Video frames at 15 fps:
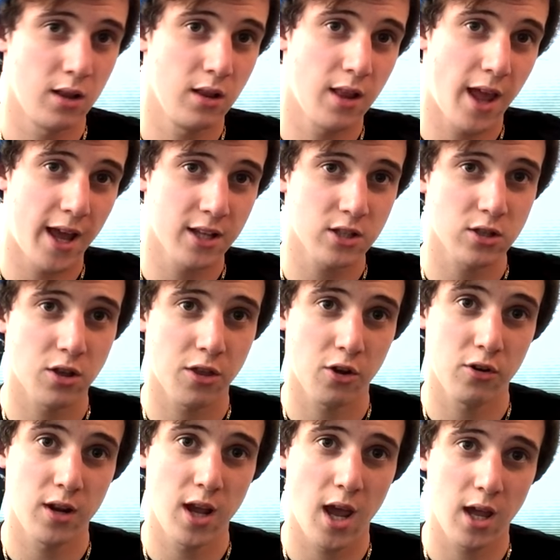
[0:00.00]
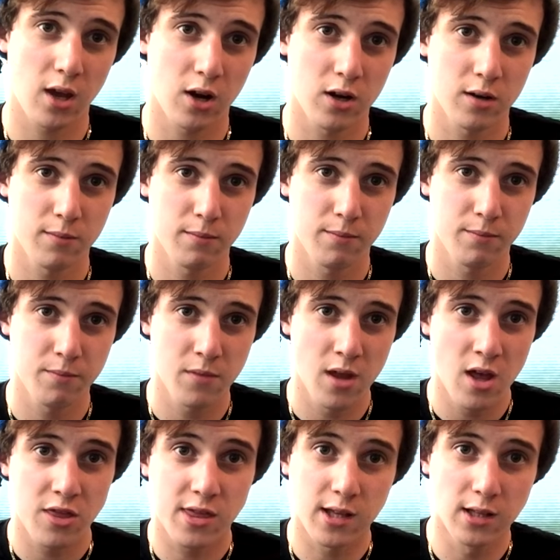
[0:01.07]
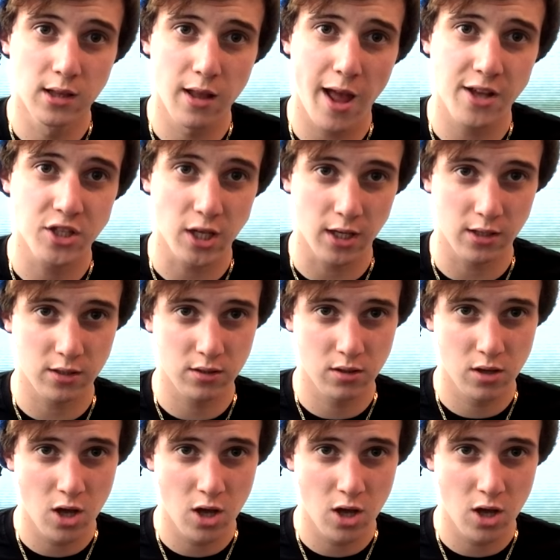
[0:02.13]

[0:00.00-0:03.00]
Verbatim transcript: lance Thirtyacre the legend